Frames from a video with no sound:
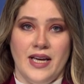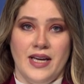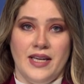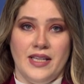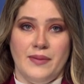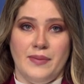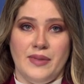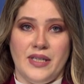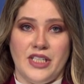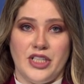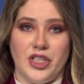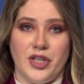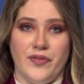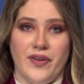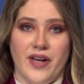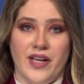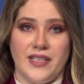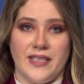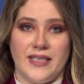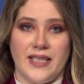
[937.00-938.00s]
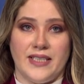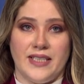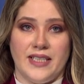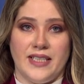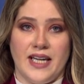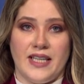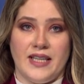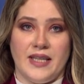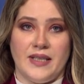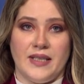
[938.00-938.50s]
The Ministry of Health said
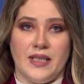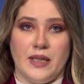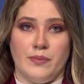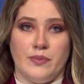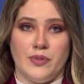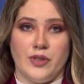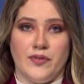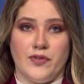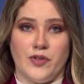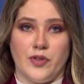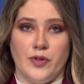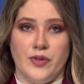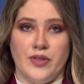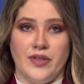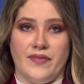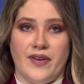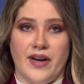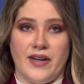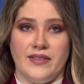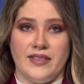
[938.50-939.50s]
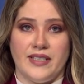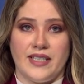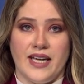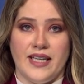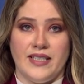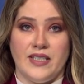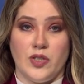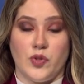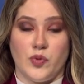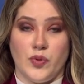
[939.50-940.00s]
today that the number of coronavirus
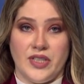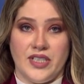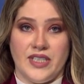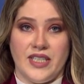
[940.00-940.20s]
cases reached